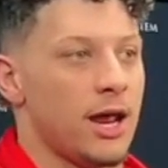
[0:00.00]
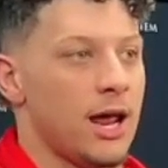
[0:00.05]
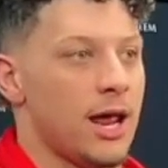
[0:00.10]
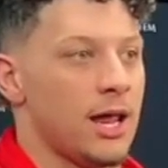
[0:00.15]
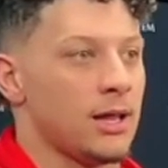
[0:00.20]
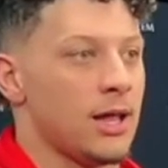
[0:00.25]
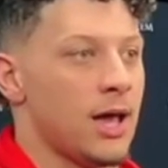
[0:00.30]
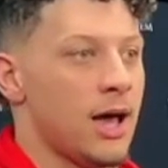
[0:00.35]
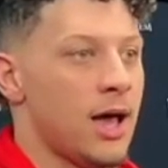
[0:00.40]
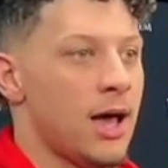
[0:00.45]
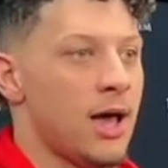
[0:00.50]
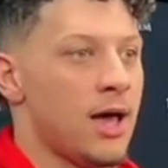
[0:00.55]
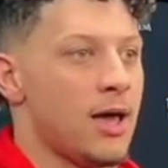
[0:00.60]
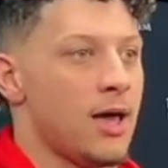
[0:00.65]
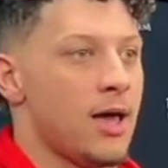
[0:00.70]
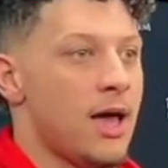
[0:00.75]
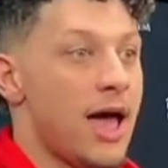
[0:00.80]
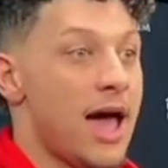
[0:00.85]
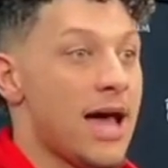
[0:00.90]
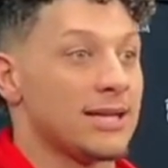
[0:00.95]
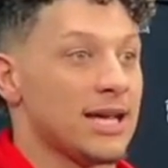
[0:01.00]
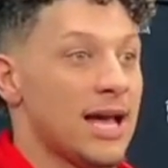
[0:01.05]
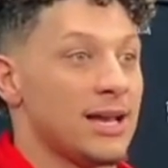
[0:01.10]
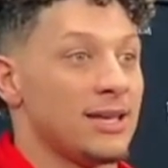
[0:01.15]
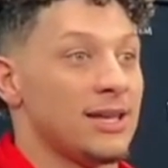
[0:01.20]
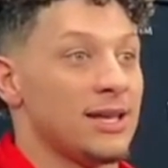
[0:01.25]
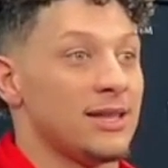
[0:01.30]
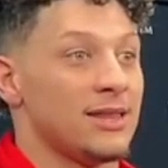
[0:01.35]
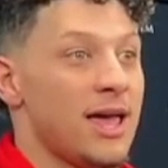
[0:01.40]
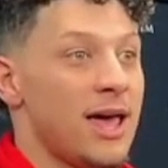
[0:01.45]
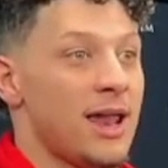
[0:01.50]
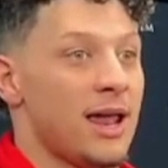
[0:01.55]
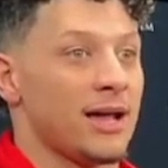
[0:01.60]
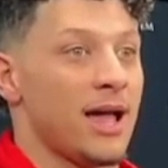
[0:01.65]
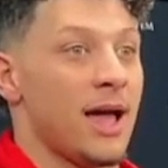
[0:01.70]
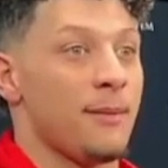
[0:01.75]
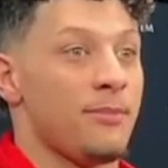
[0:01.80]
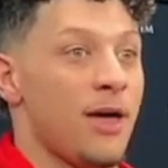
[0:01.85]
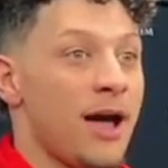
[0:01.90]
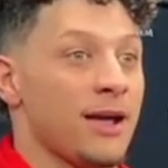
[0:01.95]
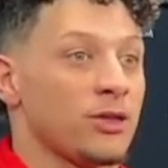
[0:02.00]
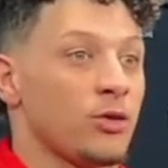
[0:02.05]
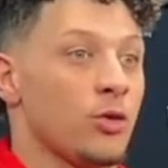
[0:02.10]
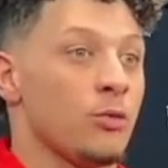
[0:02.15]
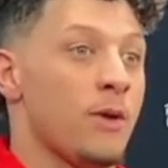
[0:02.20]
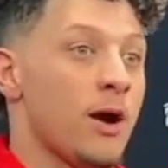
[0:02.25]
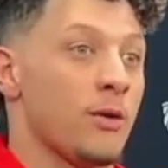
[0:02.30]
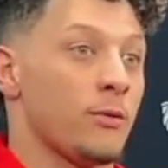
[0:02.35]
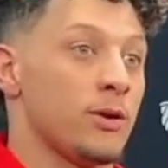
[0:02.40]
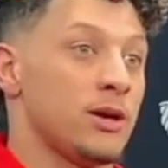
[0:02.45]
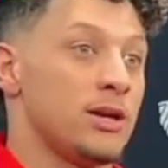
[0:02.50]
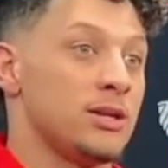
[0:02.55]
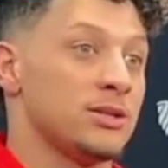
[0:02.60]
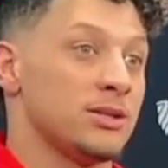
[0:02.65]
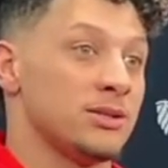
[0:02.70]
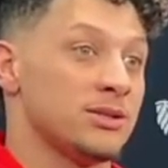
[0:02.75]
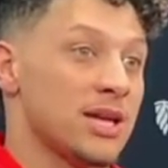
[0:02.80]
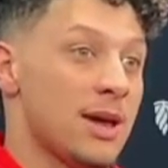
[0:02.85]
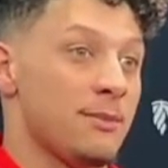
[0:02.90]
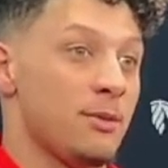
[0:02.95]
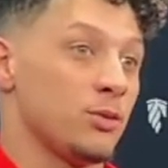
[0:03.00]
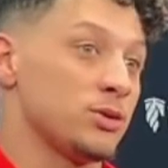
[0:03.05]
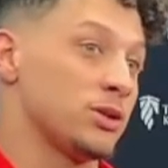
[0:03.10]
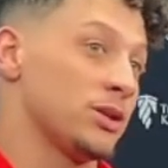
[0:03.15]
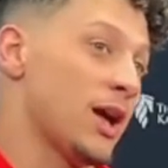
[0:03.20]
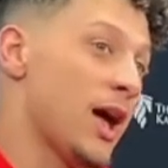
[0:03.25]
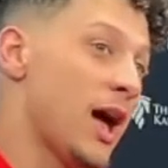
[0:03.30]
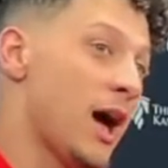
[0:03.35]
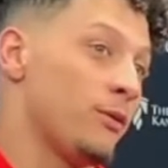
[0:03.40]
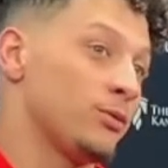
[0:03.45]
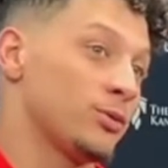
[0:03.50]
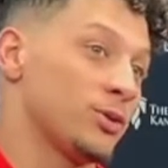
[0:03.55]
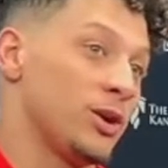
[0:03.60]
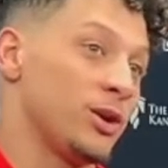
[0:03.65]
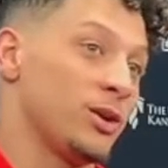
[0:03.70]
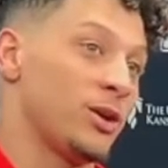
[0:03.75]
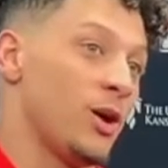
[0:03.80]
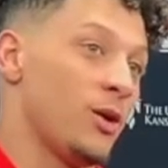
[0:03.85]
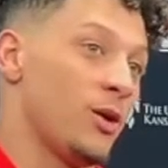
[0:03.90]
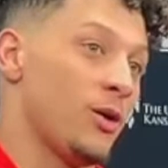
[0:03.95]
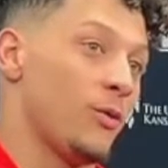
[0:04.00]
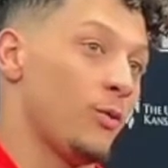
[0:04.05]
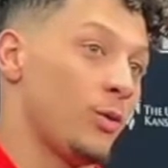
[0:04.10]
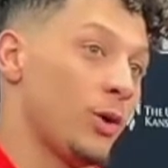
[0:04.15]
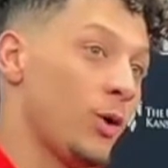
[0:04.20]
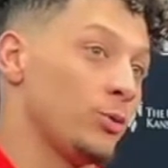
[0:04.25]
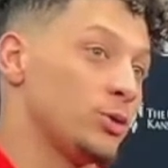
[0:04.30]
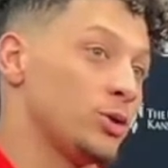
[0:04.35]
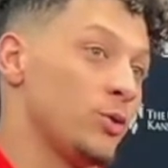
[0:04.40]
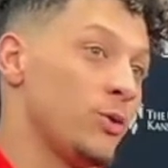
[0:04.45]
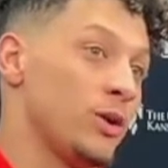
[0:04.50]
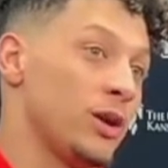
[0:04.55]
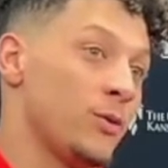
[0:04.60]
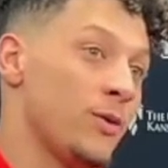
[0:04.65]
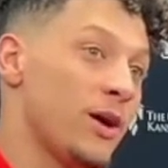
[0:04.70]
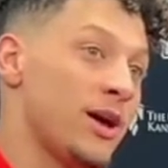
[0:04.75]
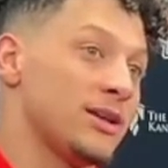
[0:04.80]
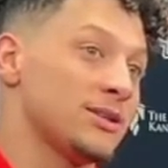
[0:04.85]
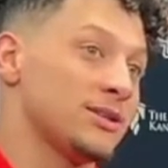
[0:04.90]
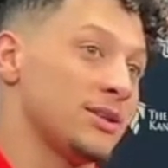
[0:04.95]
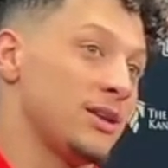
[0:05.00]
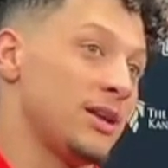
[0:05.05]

And uh, as I did that, I got back through my reads, and Sammy was a guy I was going to go, go to anyways.